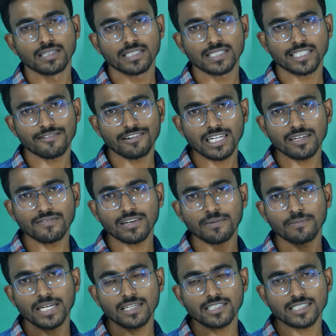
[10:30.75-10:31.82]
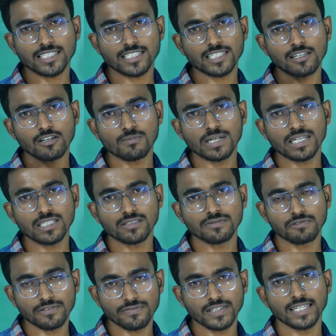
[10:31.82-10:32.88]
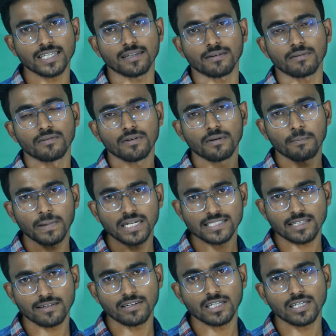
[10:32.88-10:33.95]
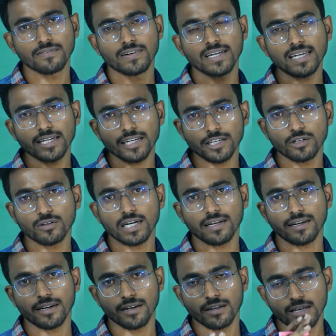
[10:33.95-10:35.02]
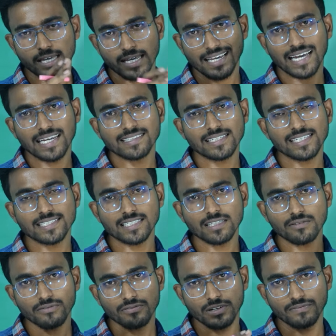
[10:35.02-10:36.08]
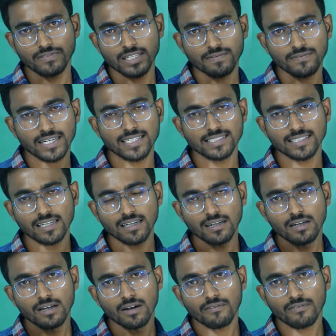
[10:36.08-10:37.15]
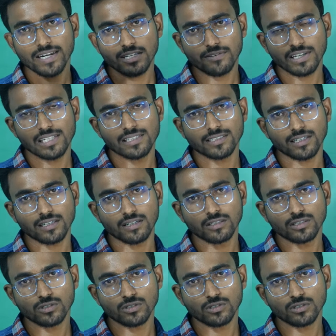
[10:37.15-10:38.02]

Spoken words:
75 minus 60 how much? 15 by 75 into 100. Cancellation 15 5s are 5 12s are.